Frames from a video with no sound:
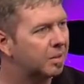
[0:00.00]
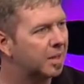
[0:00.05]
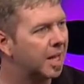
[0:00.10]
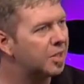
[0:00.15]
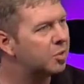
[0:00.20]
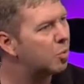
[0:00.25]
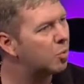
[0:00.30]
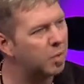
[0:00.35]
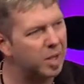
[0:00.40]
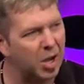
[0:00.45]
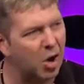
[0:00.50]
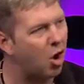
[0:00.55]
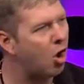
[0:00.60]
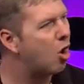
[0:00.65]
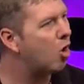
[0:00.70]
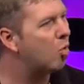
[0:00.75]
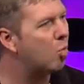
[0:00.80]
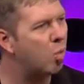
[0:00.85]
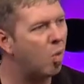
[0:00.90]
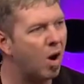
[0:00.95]
That's what we
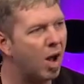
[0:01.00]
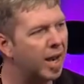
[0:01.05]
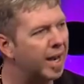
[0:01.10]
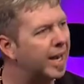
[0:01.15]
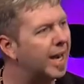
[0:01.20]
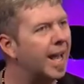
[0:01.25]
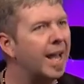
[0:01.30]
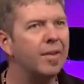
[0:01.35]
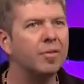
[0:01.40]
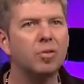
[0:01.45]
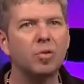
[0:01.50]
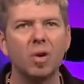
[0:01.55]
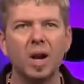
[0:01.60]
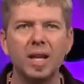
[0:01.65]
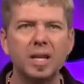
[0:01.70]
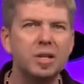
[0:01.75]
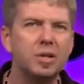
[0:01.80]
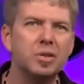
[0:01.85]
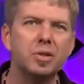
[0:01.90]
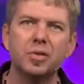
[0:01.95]
all want, and I have
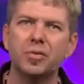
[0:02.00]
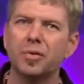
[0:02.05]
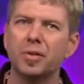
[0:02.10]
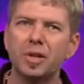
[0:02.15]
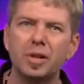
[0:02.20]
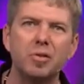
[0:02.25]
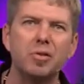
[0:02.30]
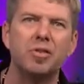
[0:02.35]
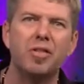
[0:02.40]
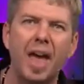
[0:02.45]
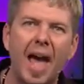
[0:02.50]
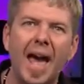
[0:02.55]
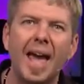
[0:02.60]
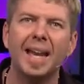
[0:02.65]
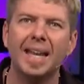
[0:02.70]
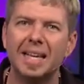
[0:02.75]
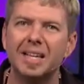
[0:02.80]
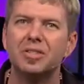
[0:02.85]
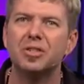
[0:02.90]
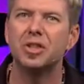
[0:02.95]
great news for you. That
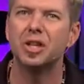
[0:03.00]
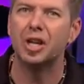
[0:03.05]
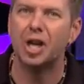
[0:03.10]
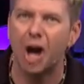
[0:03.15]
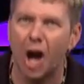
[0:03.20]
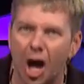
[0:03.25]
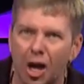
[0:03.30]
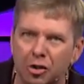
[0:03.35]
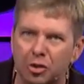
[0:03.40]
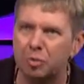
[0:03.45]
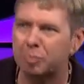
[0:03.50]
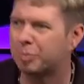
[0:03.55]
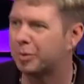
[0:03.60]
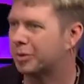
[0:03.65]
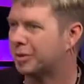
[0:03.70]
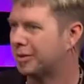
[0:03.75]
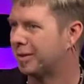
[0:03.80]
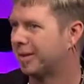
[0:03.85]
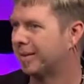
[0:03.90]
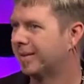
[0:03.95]
is the
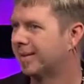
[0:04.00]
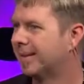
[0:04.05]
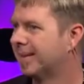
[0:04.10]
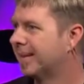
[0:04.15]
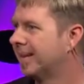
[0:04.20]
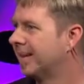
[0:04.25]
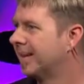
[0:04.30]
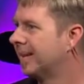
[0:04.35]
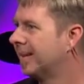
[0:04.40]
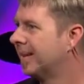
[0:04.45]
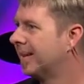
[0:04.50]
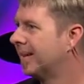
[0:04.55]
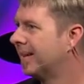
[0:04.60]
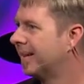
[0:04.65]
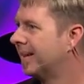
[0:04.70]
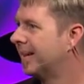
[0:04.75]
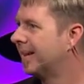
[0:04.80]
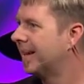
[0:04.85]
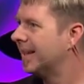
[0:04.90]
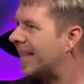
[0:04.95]
gospel.
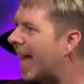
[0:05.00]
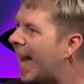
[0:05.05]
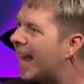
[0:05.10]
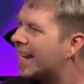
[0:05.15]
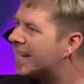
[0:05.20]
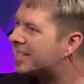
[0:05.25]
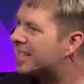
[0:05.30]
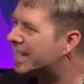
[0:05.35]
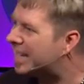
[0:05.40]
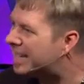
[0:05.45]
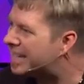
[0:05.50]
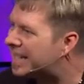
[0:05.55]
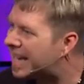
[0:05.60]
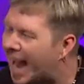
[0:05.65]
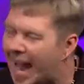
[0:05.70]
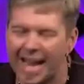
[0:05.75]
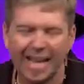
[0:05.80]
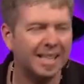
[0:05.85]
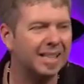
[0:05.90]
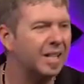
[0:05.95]
That is
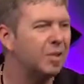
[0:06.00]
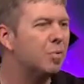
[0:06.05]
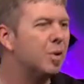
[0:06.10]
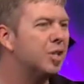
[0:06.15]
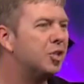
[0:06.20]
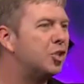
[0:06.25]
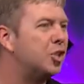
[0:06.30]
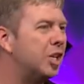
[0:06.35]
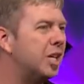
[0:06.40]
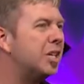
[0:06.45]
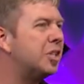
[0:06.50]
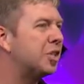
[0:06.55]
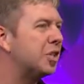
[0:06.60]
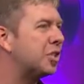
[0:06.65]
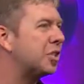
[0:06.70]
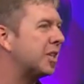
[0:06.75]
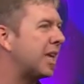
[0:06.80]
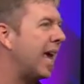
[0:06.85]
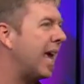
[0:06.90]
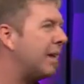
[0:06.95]
exactly what
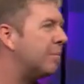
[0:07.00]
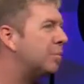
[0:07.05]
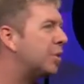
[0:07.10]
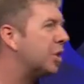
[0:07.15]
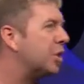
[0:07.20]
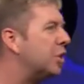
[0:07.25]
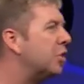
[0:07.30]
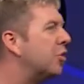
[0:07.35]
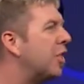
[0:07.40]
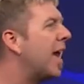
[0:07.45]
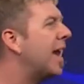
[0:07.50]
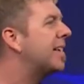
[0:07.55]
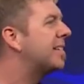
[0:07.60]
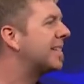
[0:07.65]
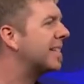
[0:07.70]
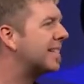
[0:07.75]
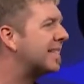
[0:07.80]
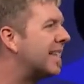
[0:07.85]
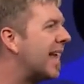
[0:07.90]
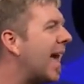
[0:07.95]
Jesus came to do. That
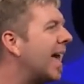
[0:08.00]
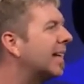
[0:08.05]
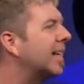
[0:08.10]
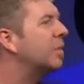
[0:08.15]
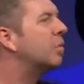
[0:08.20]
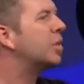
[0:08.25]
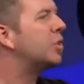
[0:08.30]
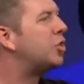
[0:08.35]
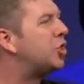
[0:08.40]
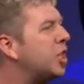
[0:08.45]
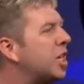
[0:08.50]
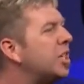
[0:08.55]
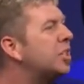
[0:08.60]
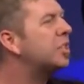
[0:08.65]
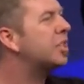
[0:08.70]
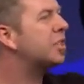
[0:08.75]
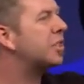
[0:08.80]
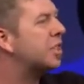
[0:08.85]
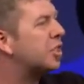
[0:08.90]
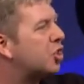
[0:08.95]
is exactly what
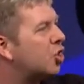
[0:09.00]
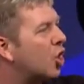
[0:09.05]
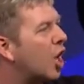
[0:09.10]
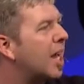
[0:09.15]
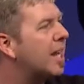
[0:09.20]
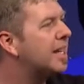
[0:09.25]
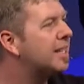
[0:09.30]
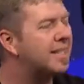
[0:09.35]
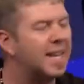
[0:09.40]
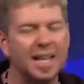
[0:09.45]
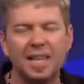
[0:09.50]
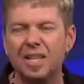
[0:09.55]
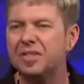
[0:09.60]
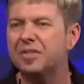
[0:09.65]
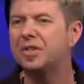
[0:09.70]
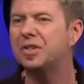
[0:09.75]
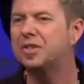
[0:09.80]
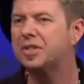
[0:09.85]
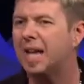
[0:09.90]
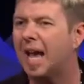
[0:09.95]
Jesus is trying to tell his
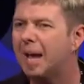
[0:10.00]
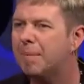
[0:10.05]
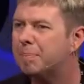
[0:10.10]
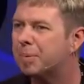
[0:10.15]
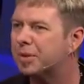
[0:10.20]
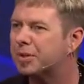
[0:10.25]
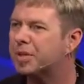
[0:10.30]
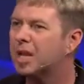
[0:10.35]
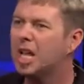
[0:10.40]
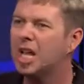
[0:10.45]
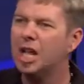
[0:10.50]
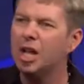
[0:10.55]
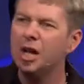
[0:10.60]
disciples.